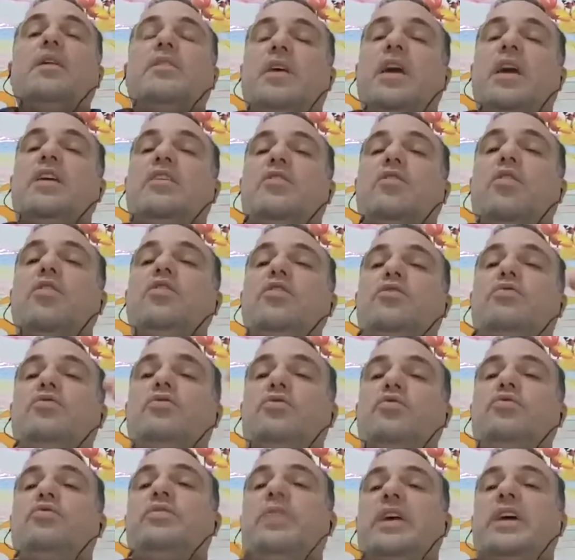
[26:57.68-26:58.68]
they're going
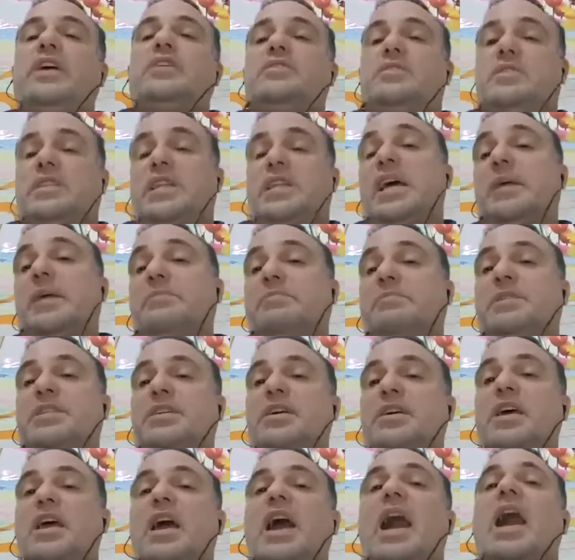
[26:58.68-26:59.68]
to do their
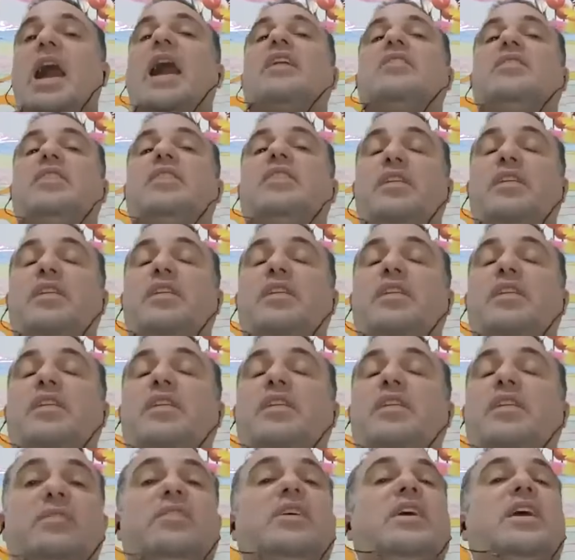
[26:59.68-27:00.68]
steps and they
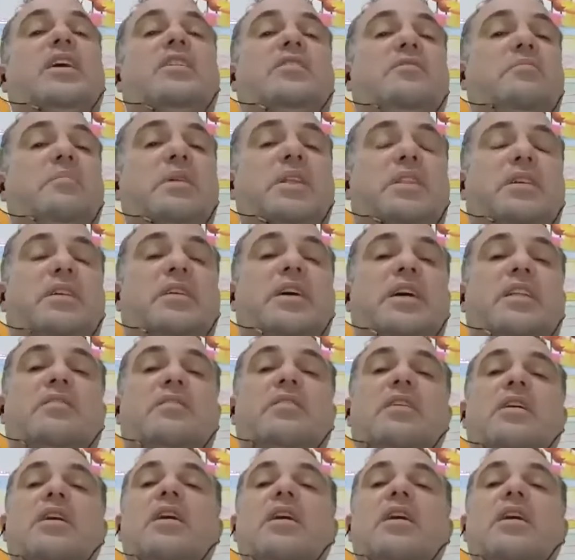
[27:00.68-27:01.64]
failed. They admitted it.